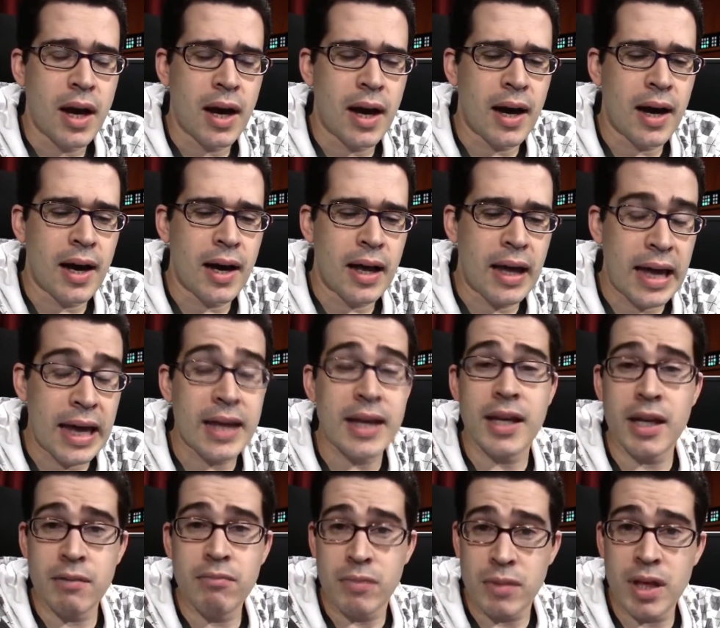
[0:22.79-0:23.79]
And
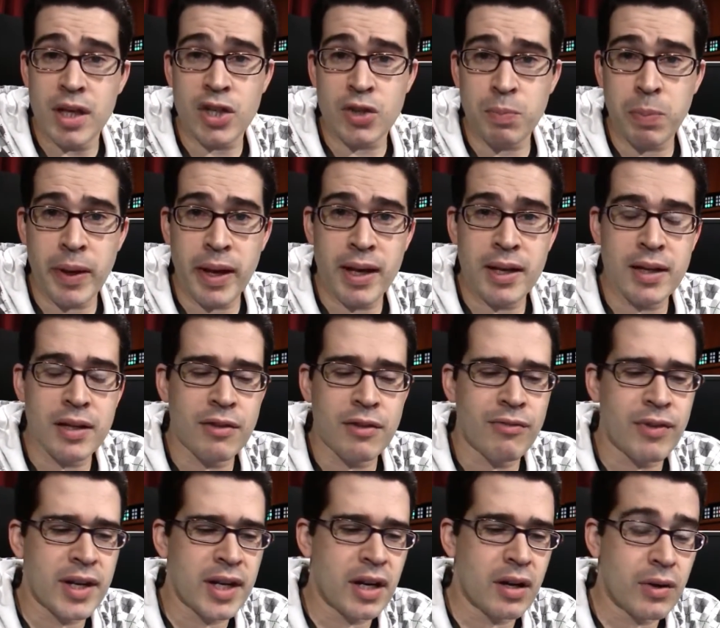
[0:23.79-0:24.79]
he explained in
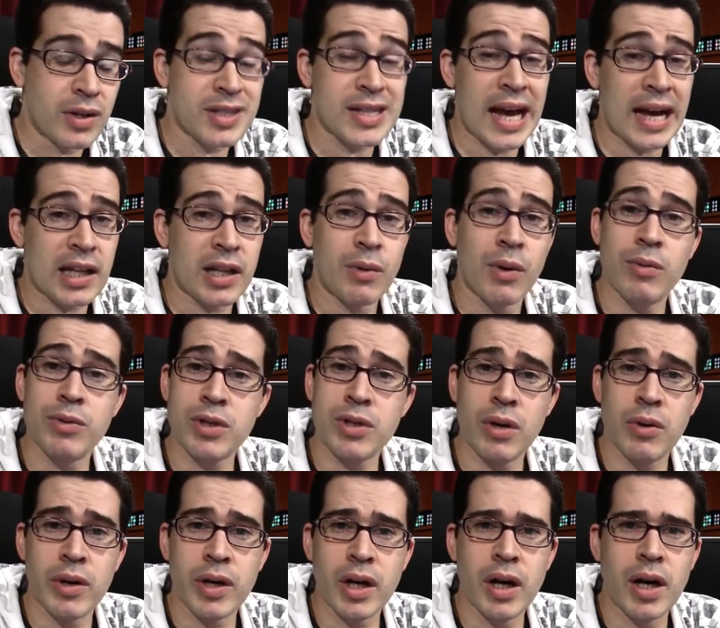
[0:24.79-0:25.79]
the video exactly what was
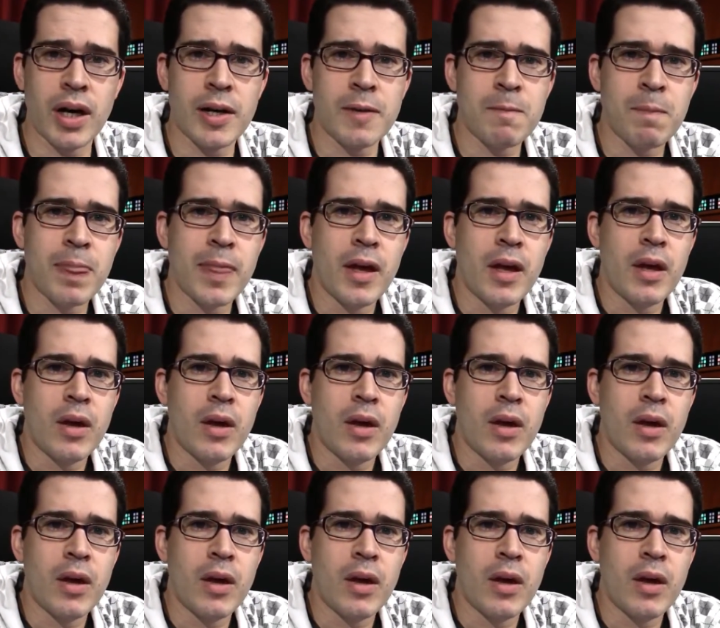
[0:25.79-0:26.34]
going on.